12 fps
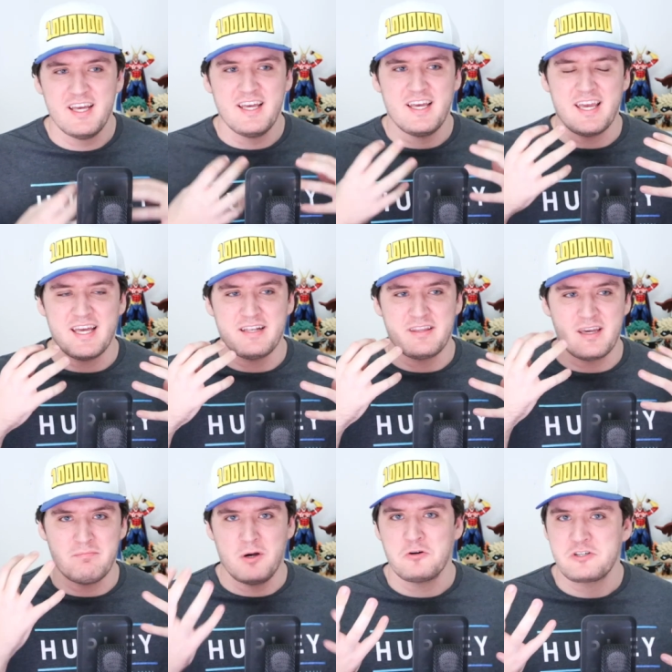and the
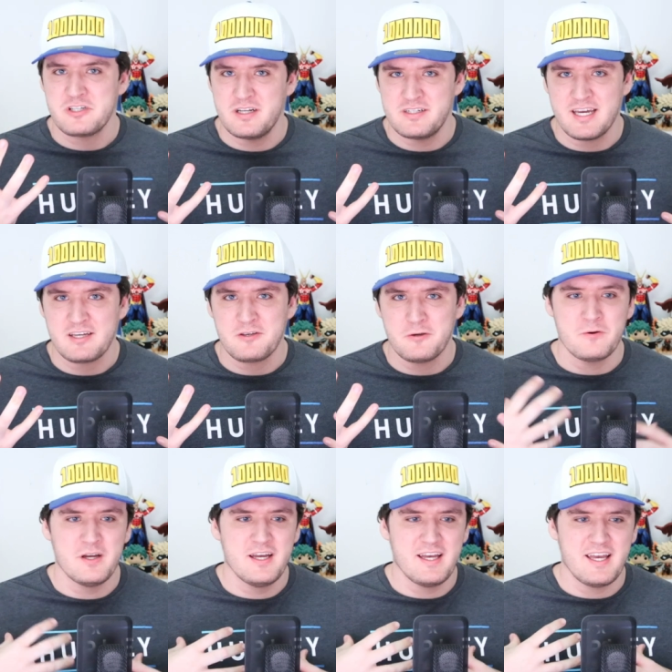emotion on Deku.
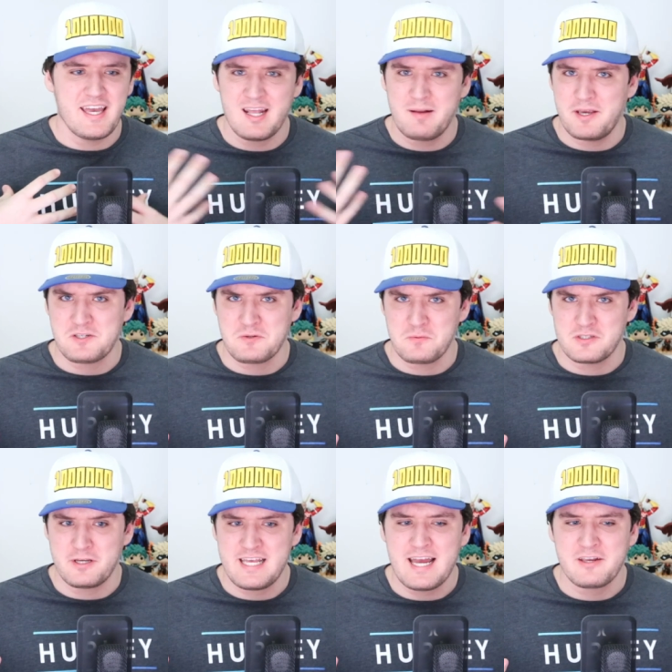Animation was
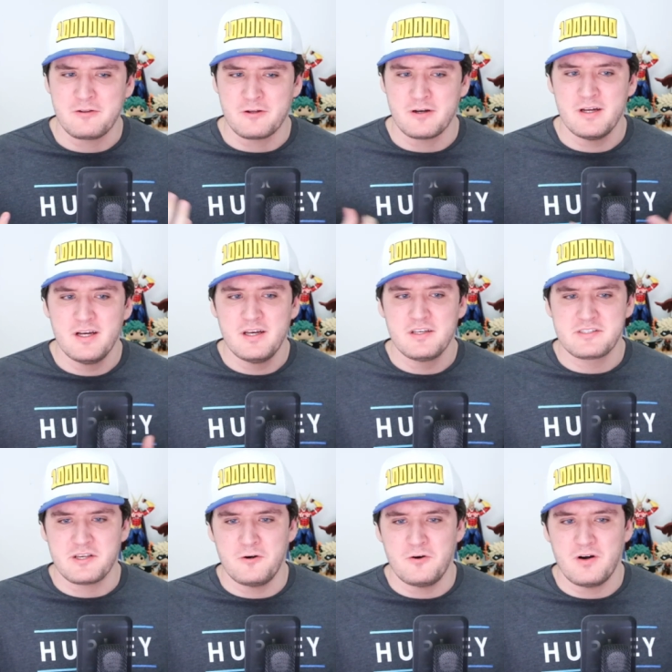spectacular.
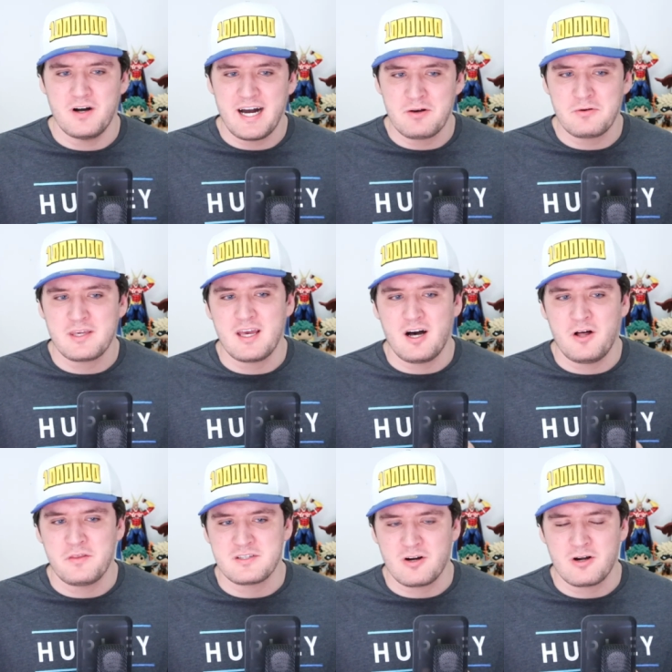So I don't get all
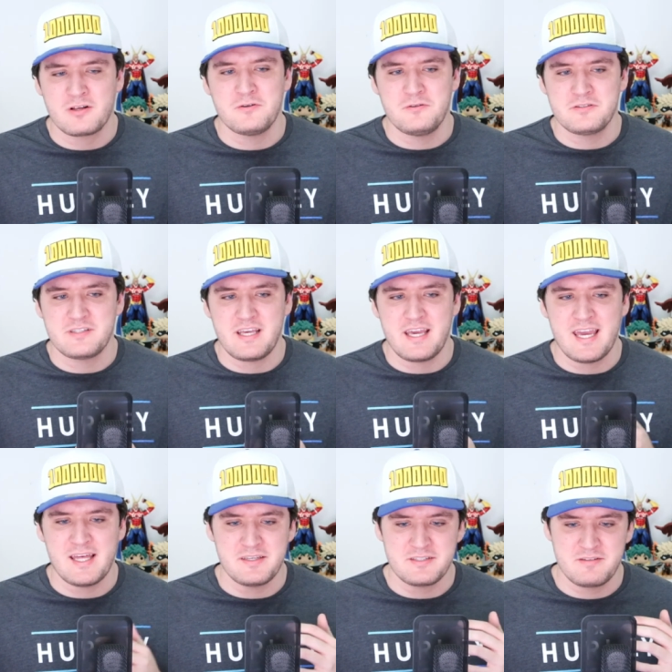these articles and
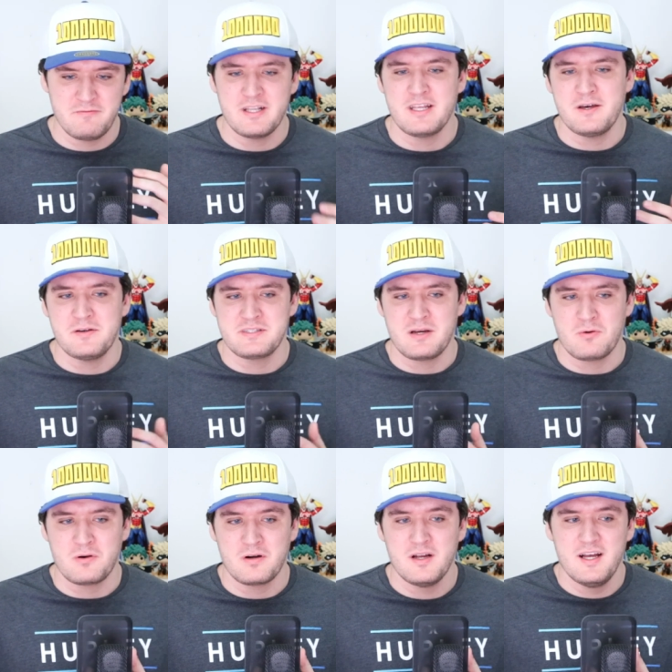these videos that
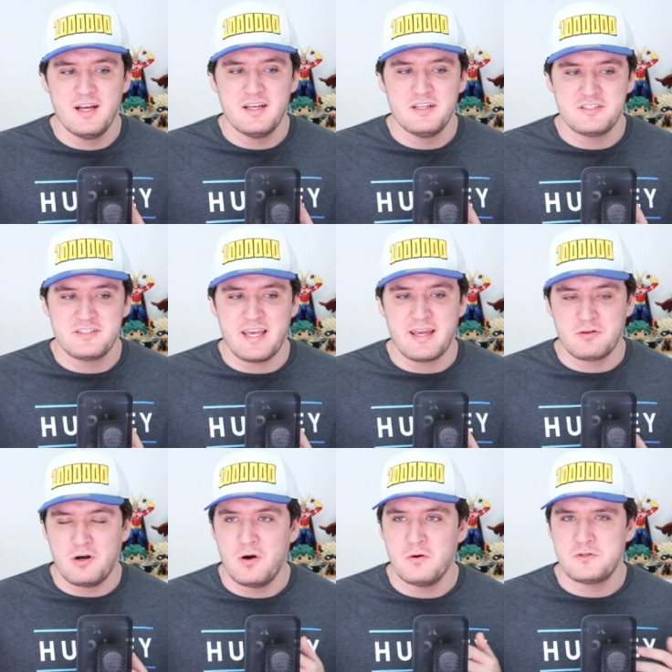were saying,
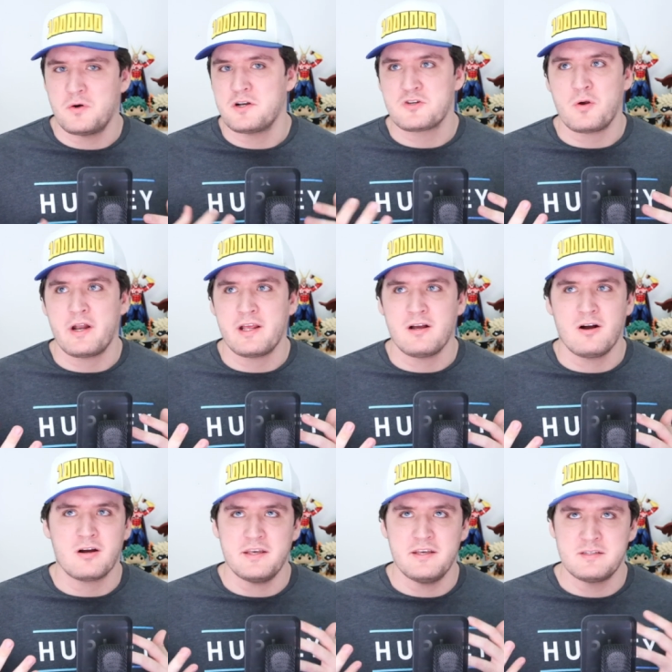oh, Joint Training
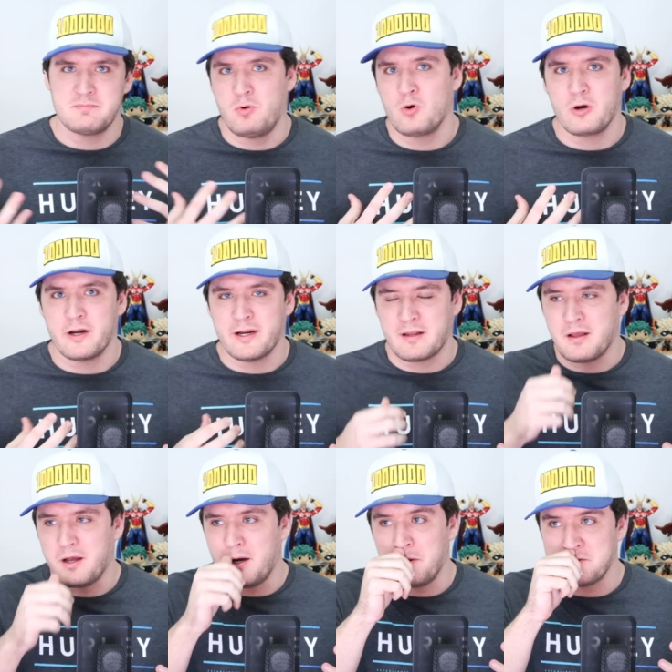Arc is boring.
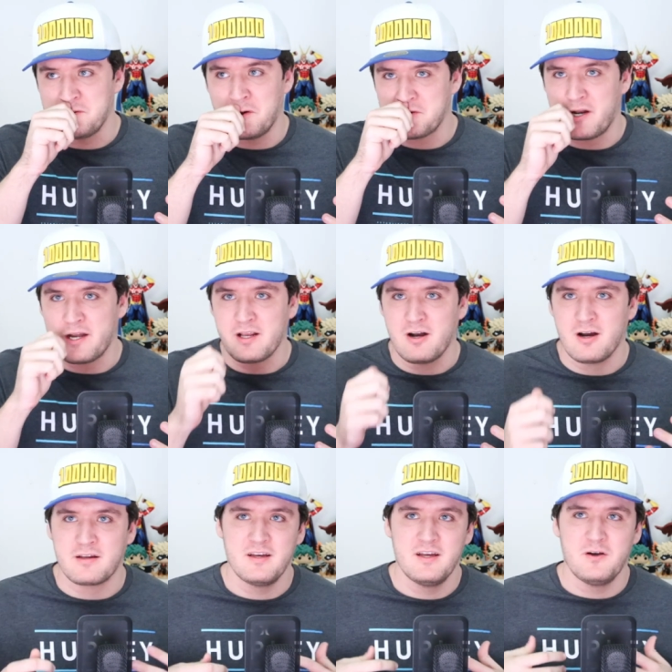Oh, Joint Training
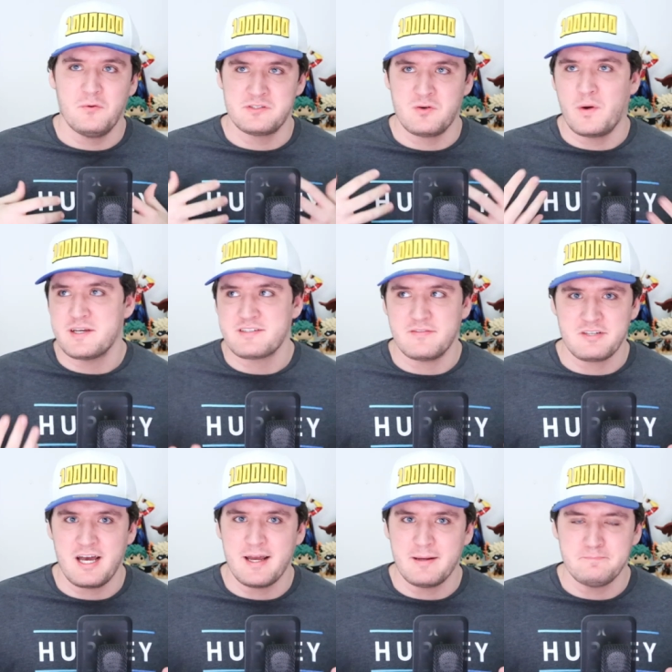Arc was a waste of
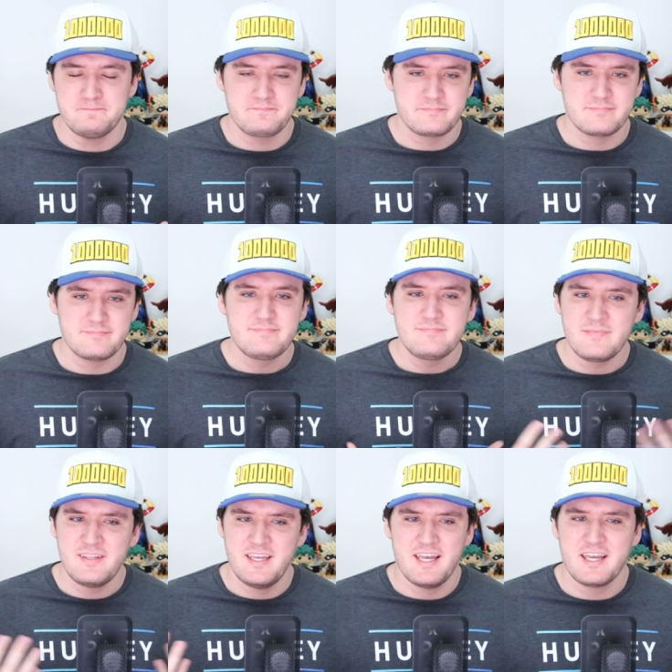time
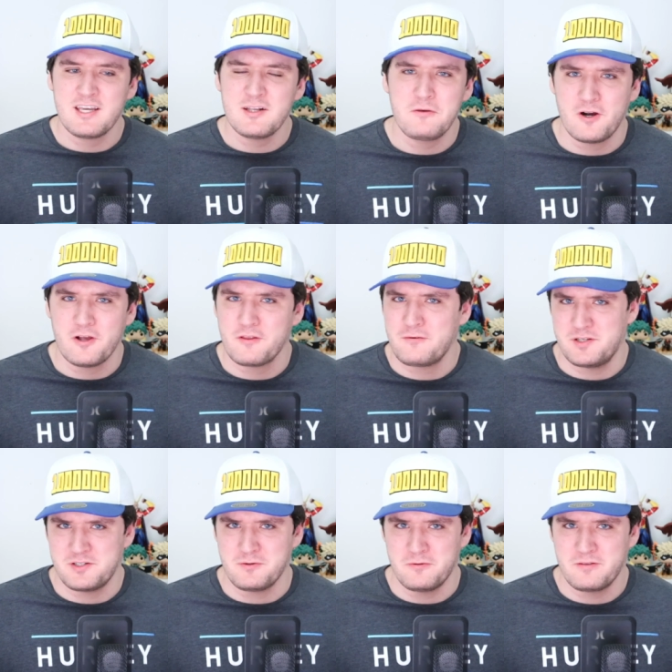it couldn't be farther from the
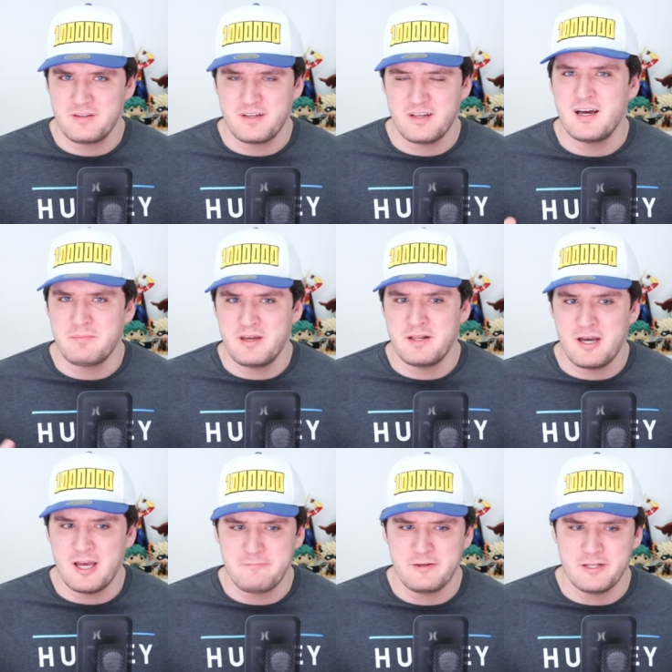truth, on, in my
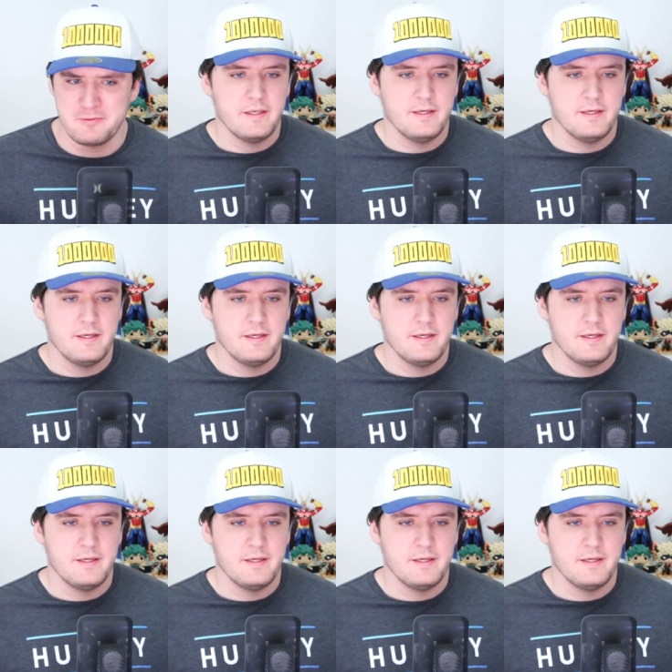opinion.